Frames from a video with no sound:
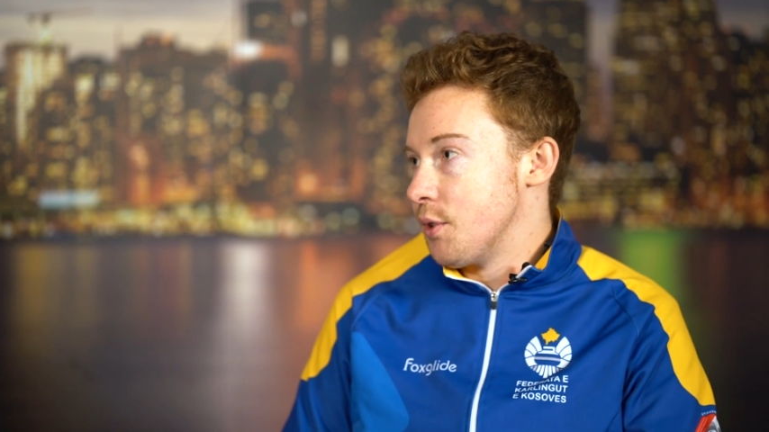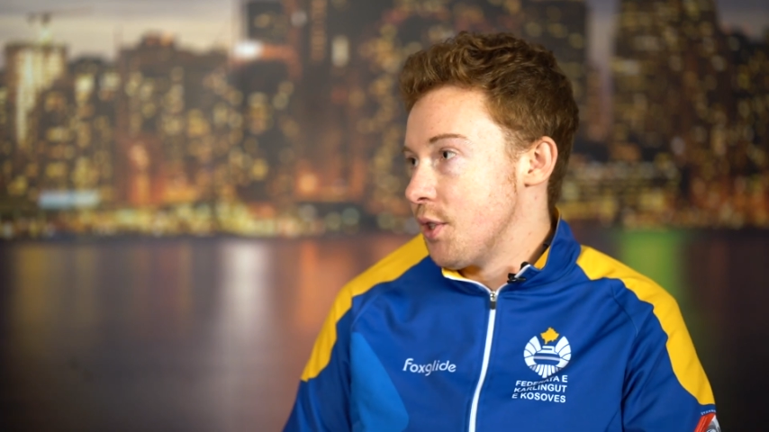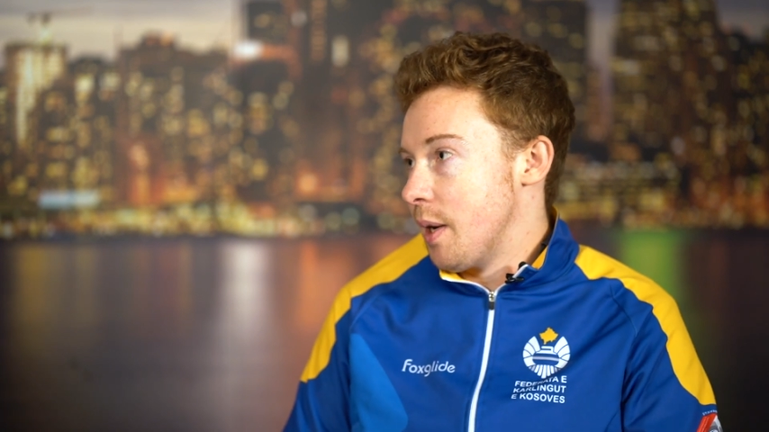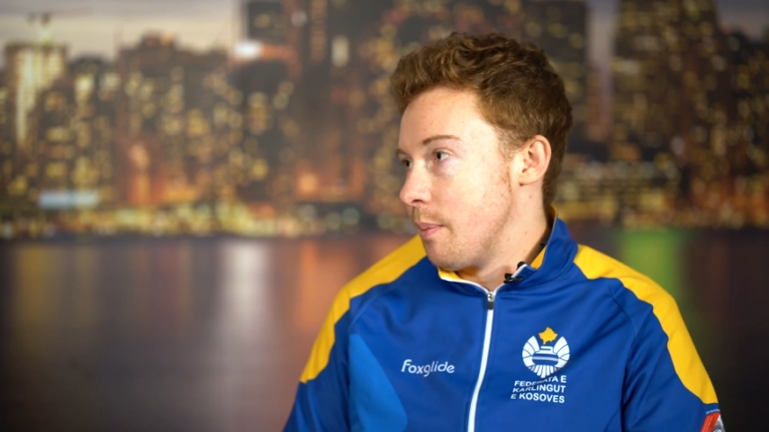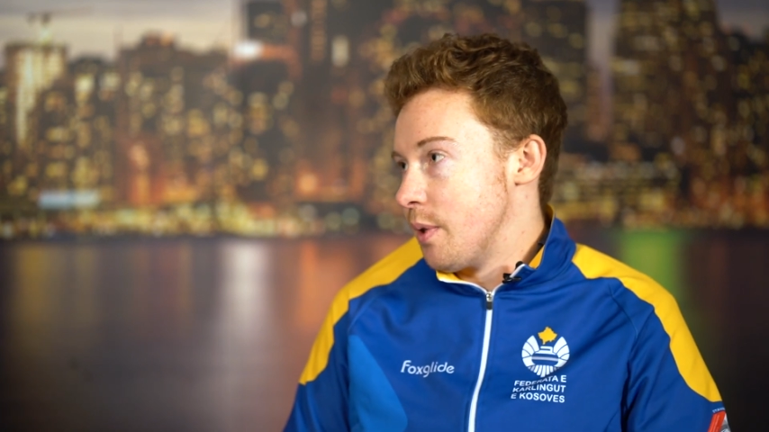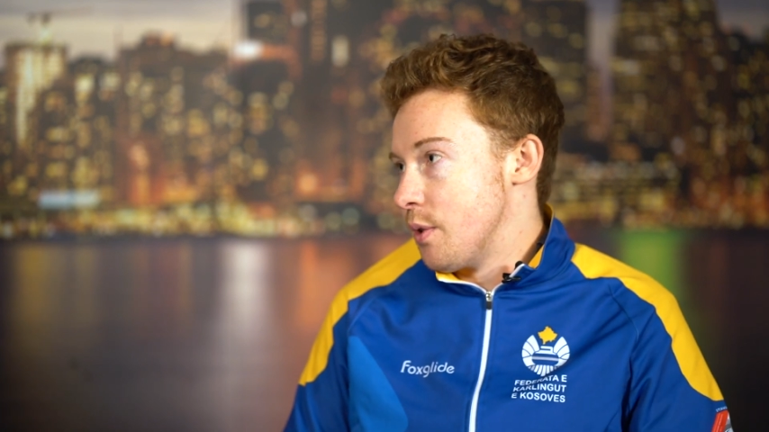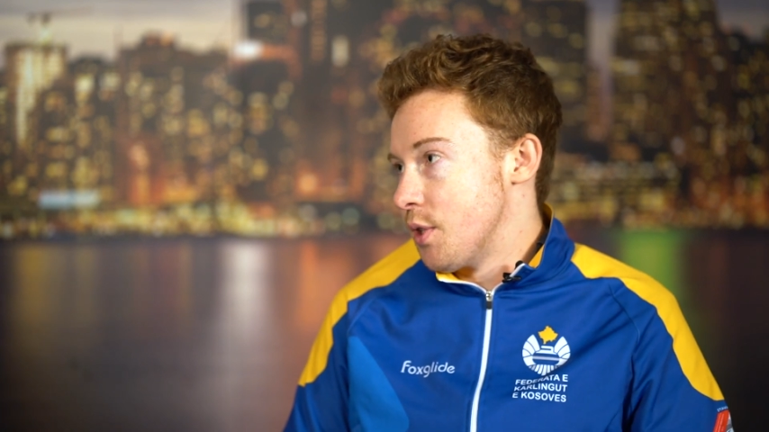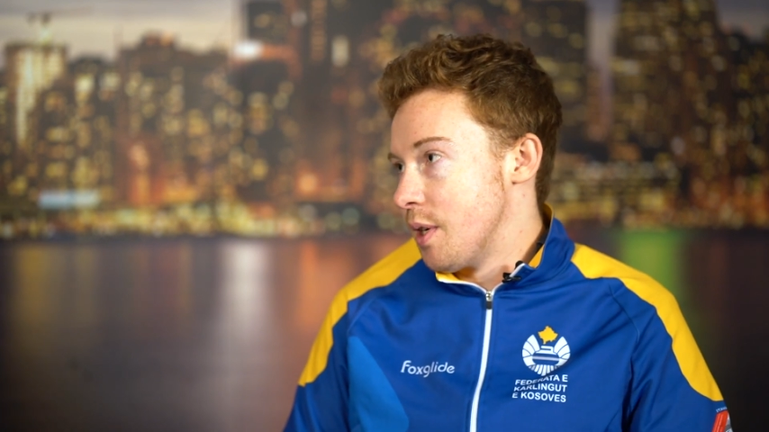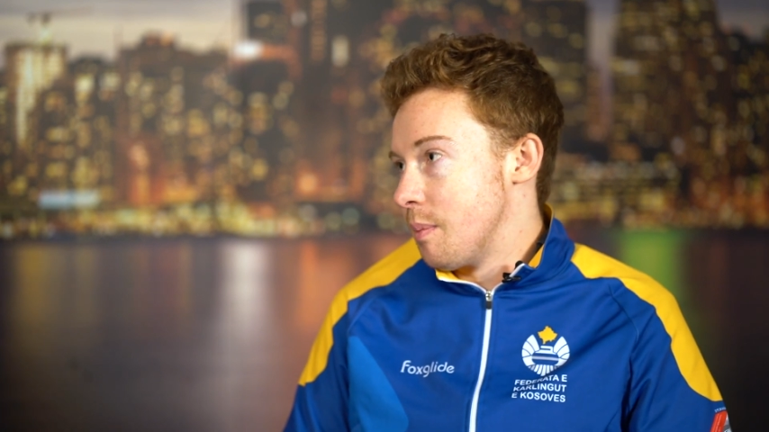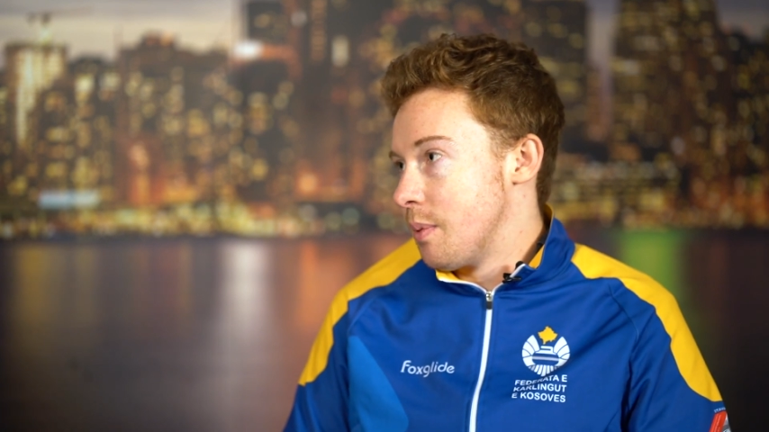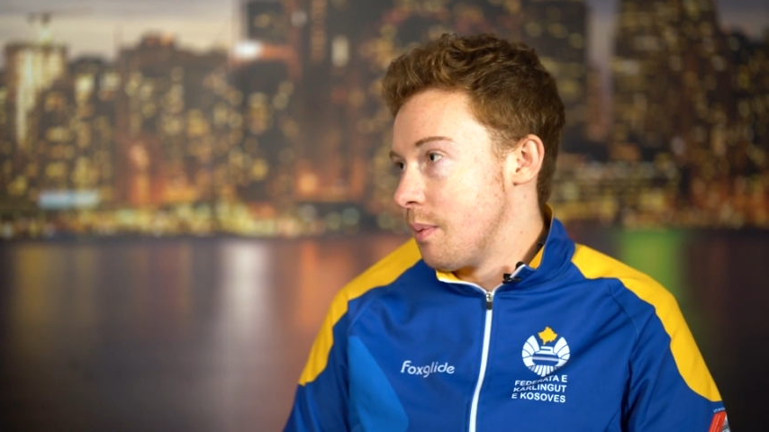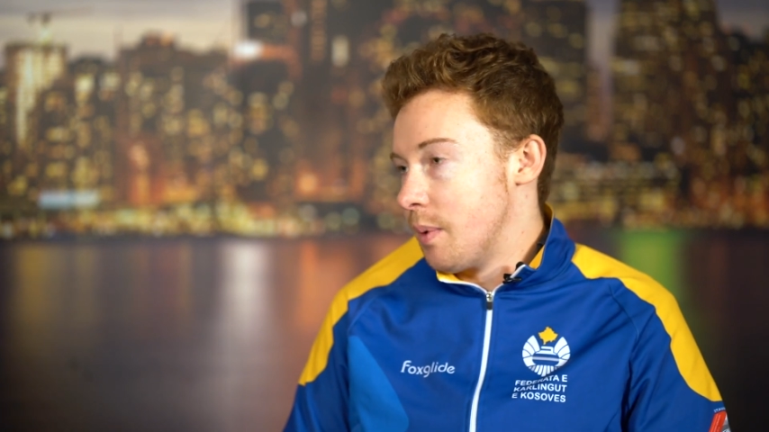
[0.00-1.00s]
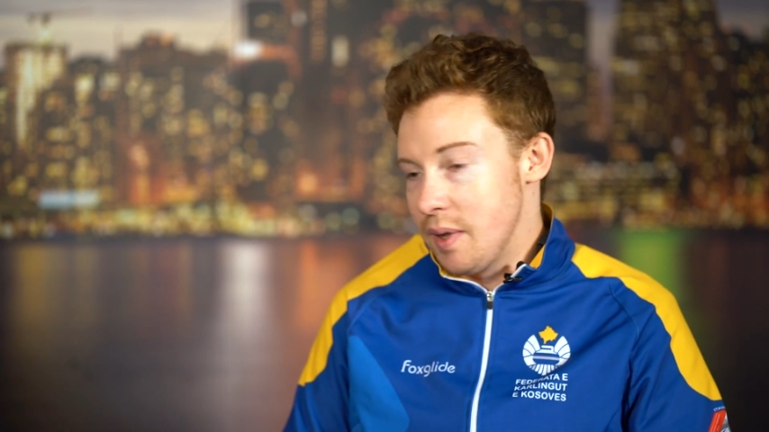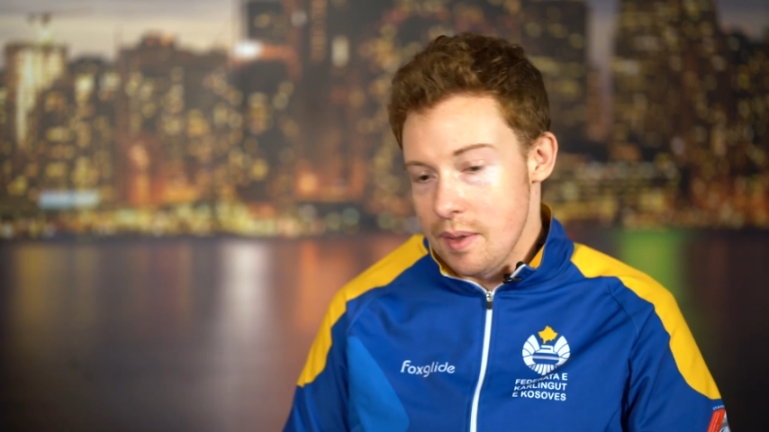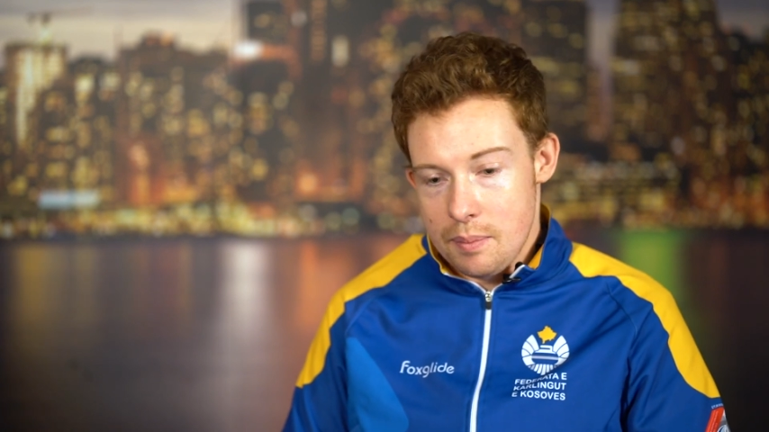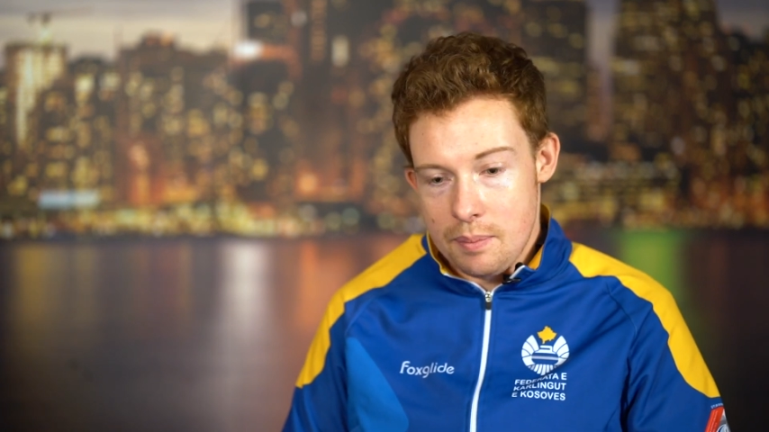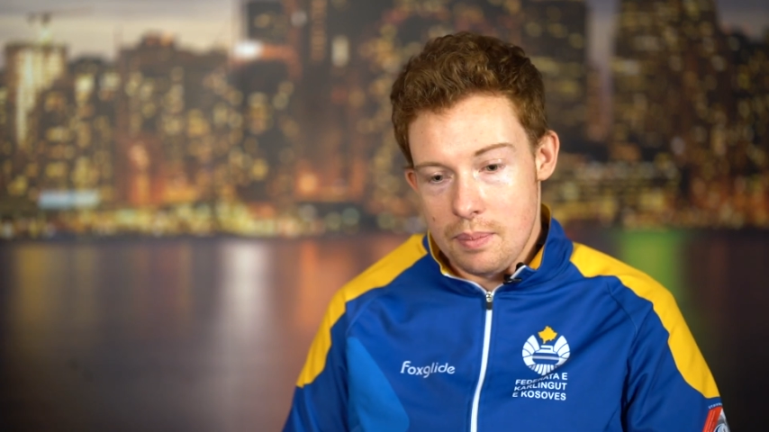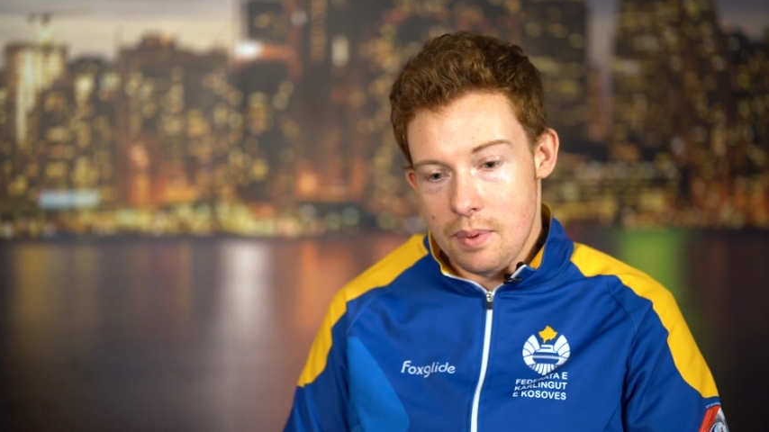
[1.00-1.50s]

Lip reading: championship when the